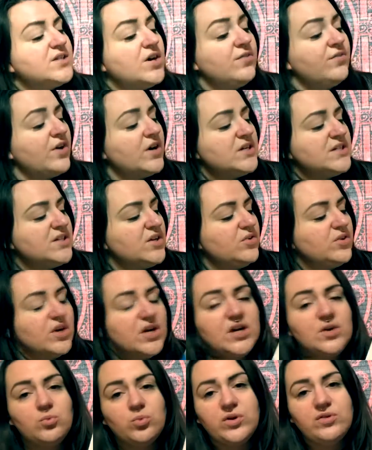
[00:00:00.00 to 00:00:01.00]
far so
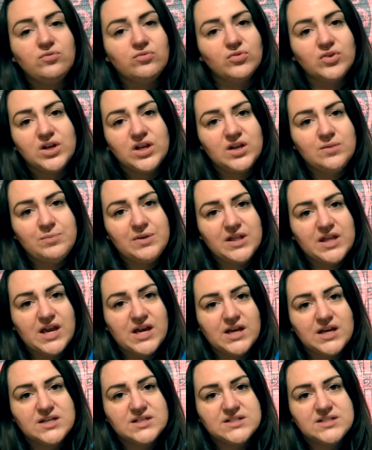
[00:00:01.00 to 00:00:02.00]
good. We've really been
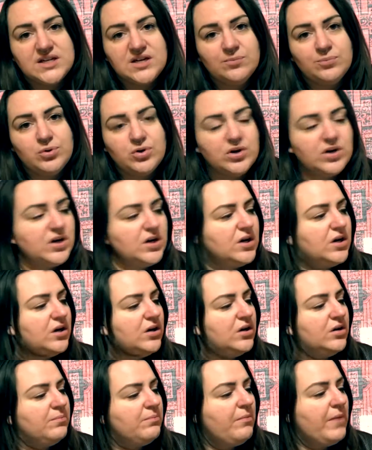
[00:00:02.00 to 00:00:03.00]
liking Singapore
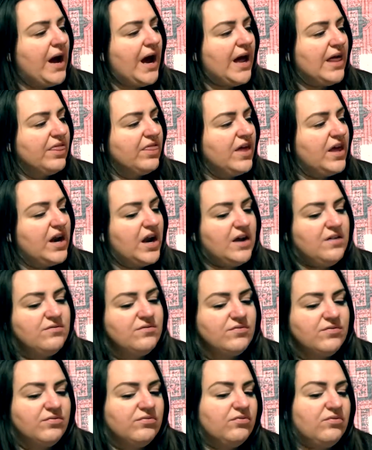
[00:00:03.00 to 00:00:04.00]
math, and I've
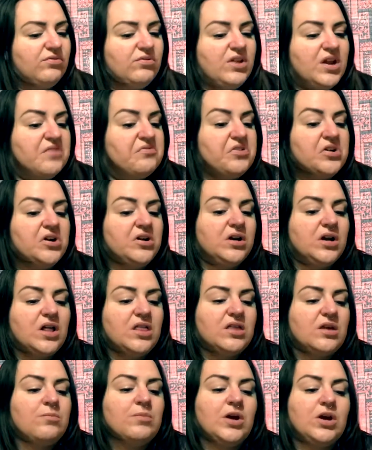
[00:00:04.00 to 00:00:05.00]
never heard
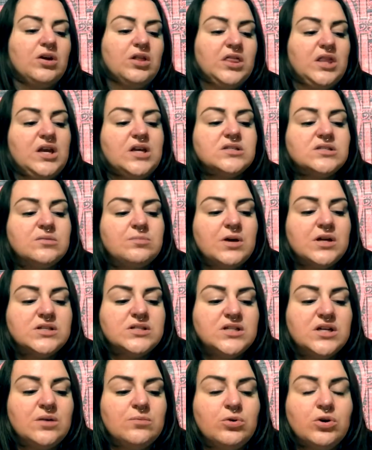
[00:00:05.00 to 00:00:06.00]
anything but good things about
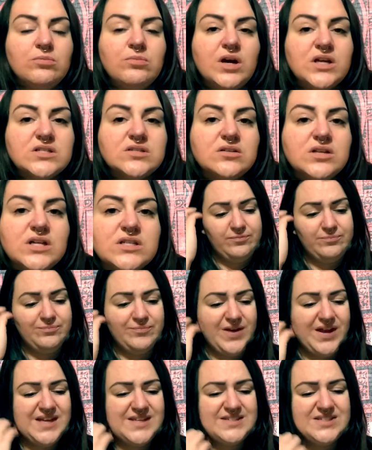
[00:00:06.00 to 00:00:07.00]
Singapore math. So
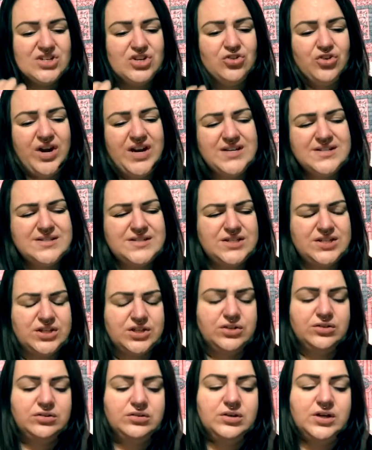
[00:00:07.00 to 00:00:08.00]
it's grade
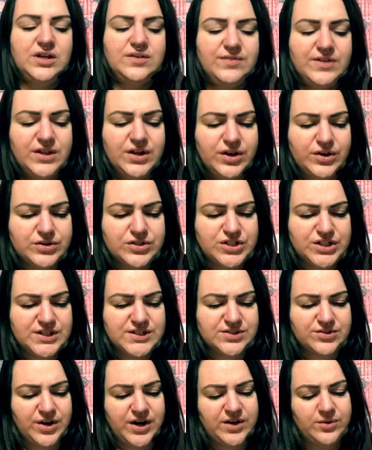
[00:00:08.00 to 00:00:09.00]
2, even though
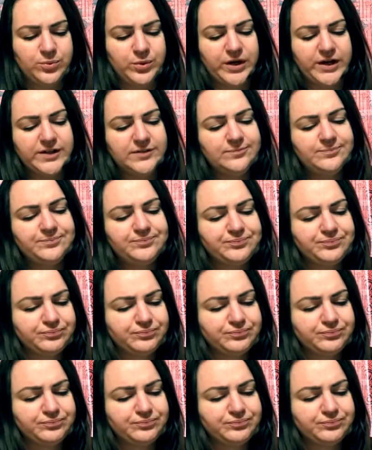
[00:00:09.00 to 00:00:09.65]
she's grade 1.